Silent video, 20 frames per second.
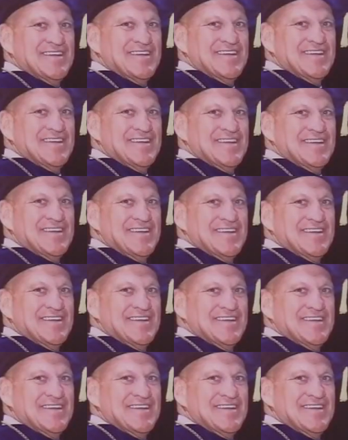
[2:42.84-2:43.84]

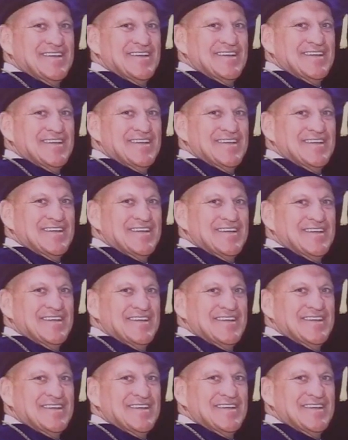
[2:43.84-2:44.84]

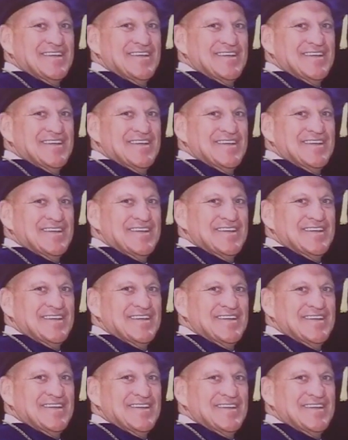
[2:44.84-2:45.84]

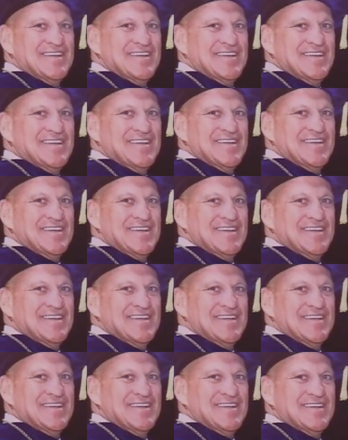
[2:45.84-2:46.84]

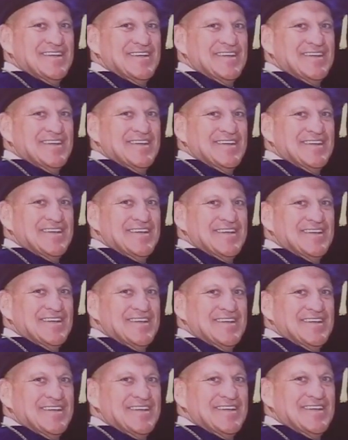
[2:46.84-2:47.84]

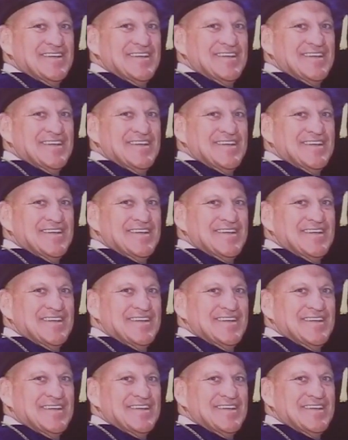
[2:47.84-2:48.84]

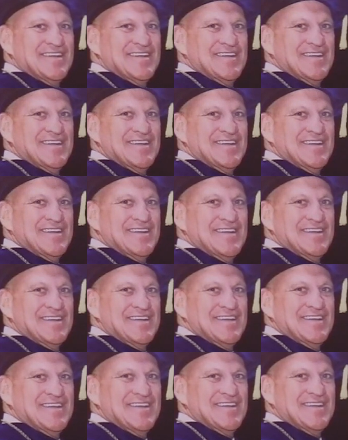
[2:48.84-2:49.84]

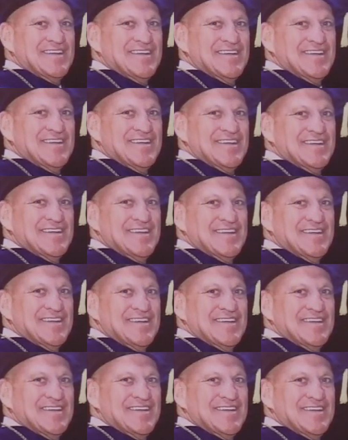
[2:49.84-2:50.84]
The person shown says nothing.